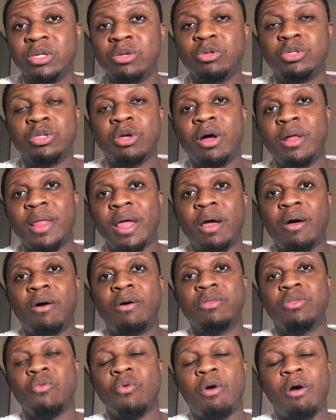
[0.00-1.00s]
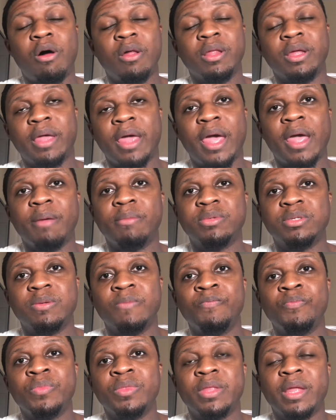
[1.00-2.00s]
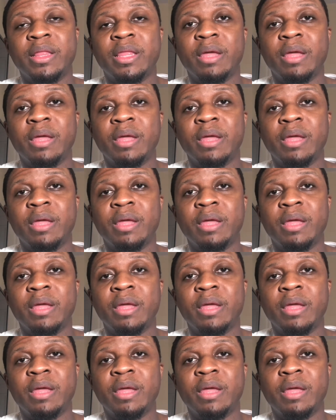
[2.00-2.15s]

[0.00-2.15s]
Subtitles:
And you saw that through all the games that